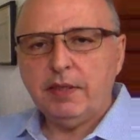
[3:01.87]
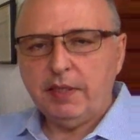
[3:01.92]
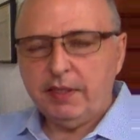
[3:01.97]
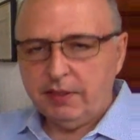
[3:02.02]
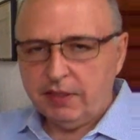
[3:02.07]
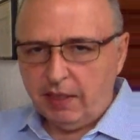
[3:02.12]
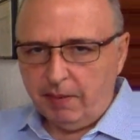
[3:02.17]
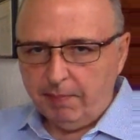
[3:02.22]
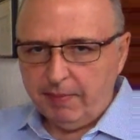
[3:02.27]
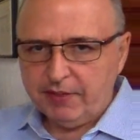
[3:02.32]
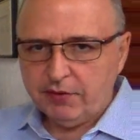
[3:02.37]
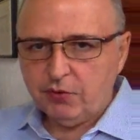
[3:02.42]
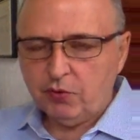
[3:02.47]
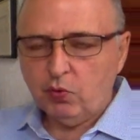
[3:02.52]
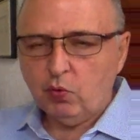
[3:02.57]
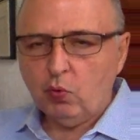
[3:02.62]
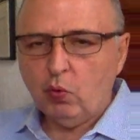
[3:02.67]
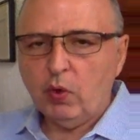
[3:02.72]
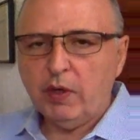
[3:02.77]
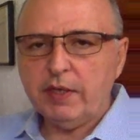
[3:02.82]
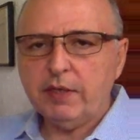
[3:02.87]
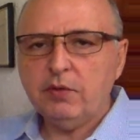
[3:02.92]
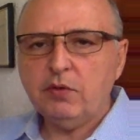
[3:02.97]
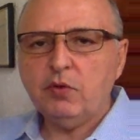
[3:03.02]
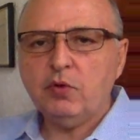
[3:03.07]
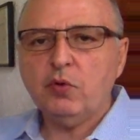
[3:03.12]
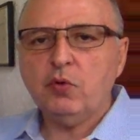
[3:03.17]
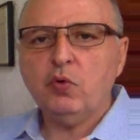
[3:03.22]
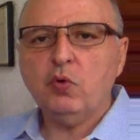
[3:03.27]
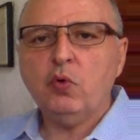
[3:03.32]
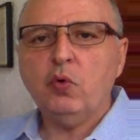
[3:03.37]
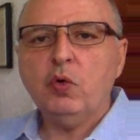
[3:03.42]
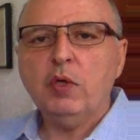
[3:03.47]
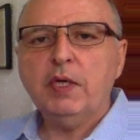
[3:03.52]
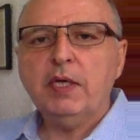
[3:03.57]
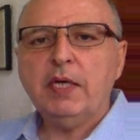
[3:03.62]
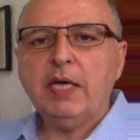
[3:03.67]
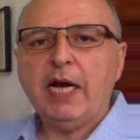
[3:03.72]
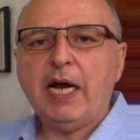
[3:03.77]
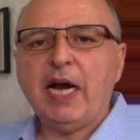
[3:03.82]
in dimension 1 to
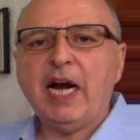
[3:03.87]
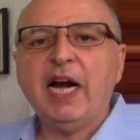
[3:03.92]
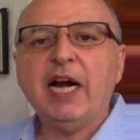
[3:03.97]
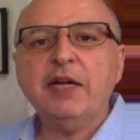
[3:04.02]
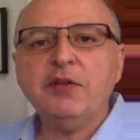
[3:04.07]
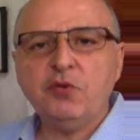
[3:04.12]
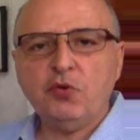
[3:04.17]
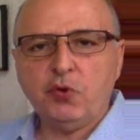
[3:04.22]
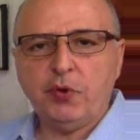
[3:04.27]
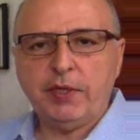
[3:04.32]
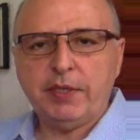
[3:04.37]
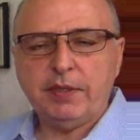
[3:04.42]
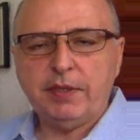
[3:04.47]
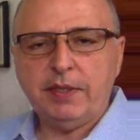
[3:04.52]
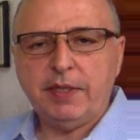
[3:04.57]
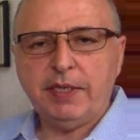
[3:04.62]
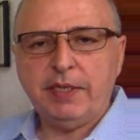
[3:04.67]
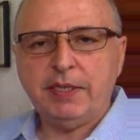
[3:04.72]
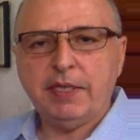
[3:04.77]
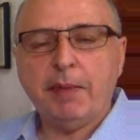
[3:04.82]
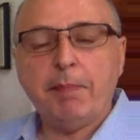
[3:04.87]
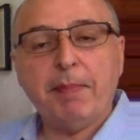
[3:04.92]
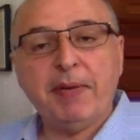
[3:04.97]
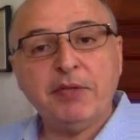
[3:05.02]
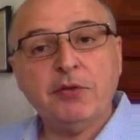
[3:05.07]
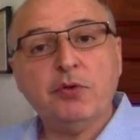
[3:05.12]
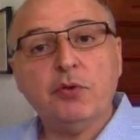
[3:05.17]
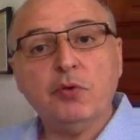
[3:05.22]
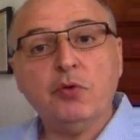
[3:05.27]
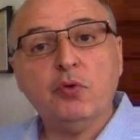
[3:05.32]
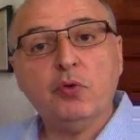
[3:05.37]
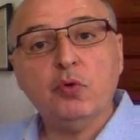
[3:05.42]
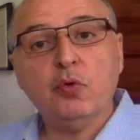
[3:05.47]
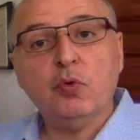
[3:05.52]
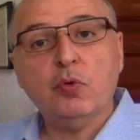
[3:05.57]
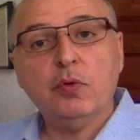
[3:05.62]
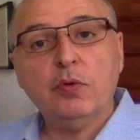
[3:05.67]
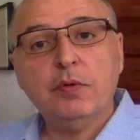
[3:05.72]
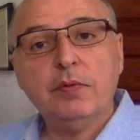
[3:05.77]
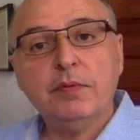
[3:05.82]
100 in dimension 2,
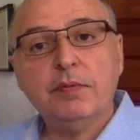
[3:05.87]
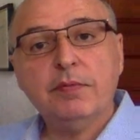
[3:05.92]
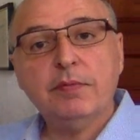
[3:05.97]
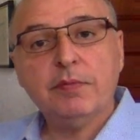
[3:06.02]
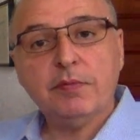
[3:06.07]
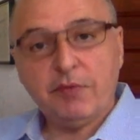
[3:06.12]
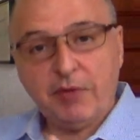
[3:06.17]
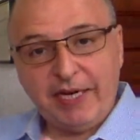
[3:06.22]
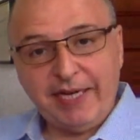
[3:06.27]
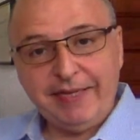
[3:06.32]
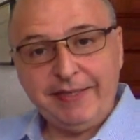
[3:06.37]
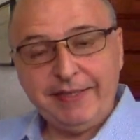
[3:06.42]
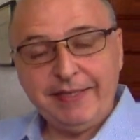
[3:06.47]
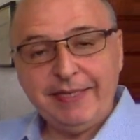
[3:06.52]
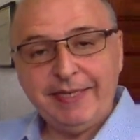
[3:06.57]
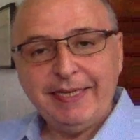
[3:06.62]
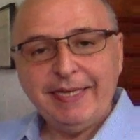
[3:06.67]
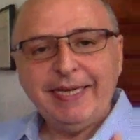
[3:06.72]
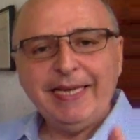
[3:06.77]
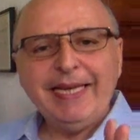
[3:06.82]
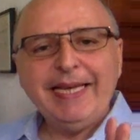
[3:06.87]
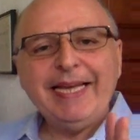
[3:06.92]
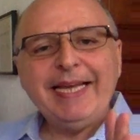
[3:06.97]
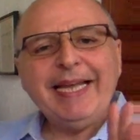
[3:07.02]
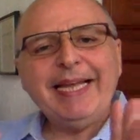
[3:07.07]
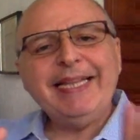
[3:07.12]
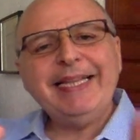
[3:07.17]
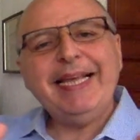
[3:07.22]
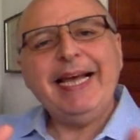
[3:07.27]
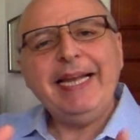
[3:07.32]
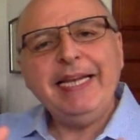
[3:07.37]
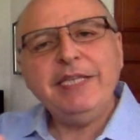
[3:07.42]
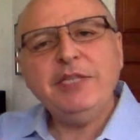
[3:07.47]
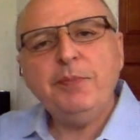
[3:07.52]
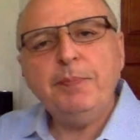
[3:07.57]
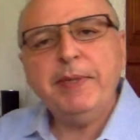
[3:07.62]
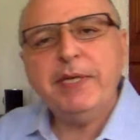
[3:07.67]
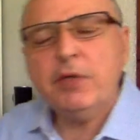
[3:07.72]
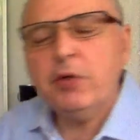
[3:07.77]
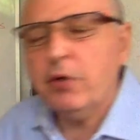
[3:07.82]
right? And that is
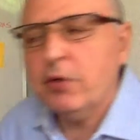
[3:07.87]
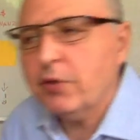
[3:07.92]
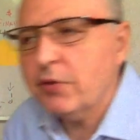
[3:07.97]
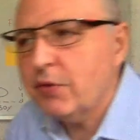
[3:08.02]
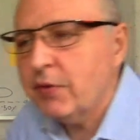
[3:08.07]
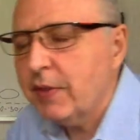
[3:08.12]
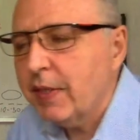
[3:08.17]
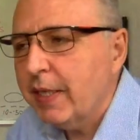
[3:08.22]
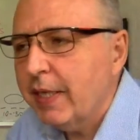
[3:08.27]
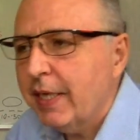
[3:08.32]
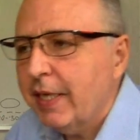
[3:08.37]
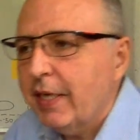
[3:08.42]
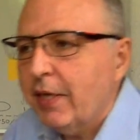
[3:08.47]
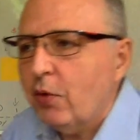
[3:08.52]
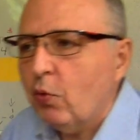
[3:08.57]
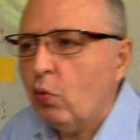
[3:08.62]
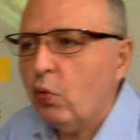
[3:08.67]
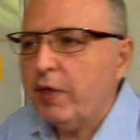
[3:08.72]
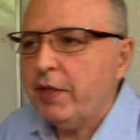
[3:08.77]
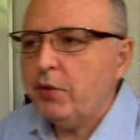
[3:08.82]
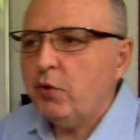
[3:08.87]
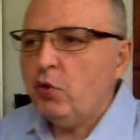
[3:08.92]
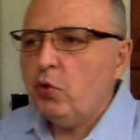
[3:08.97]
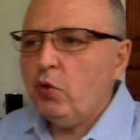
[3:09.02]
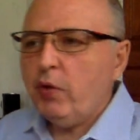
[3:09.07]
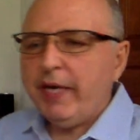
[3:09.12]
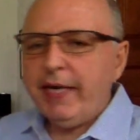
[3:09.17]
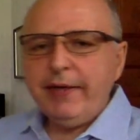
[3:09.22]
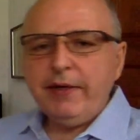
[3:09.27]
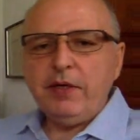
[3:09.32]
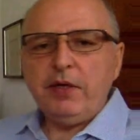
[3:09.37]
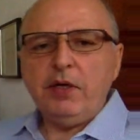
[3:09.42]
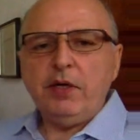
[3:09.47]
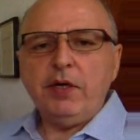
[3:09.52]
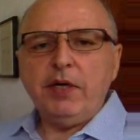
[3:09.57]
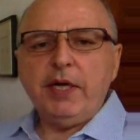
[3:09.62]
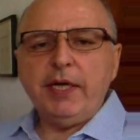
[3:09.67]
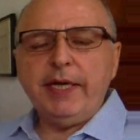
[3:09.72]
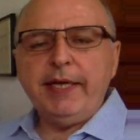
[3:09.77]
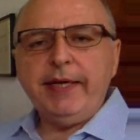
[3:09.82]
because when you
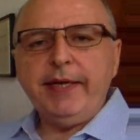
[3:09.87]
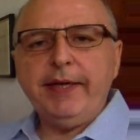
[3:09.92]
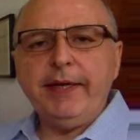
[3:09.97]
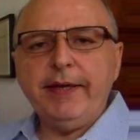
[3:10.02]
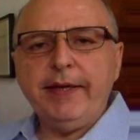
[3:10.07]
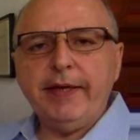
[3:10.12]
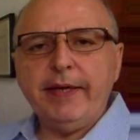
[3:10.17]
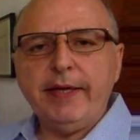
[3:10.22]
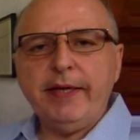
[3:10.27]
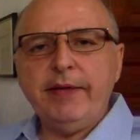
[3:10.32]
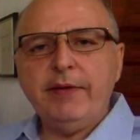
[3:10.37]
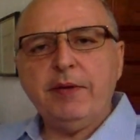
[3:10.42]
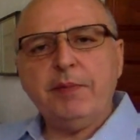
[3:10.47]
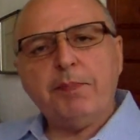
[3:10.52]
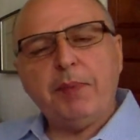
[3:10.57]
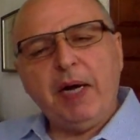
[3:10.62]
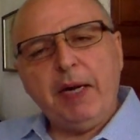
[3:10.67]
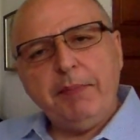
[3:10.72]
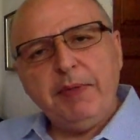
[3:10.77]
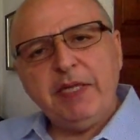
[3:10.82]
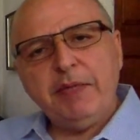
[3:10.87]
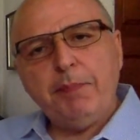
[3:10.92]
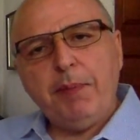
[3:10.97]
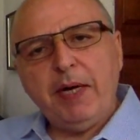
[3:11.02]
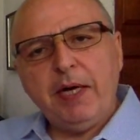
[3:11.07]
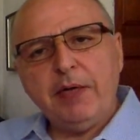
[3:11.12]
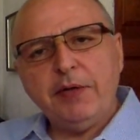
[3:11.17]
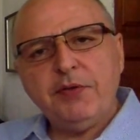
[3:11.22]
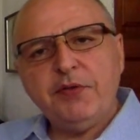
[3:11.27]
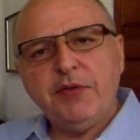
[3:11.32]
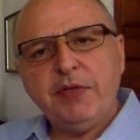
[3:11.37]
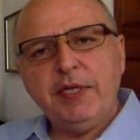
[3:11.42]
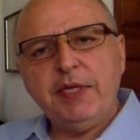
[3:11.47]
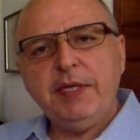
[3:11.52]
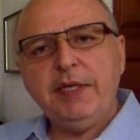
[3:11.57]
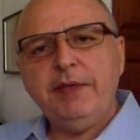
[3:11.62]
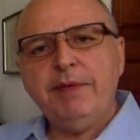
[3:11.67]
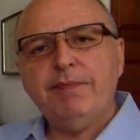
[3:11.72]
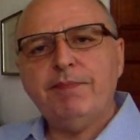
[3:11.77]
enter either public policy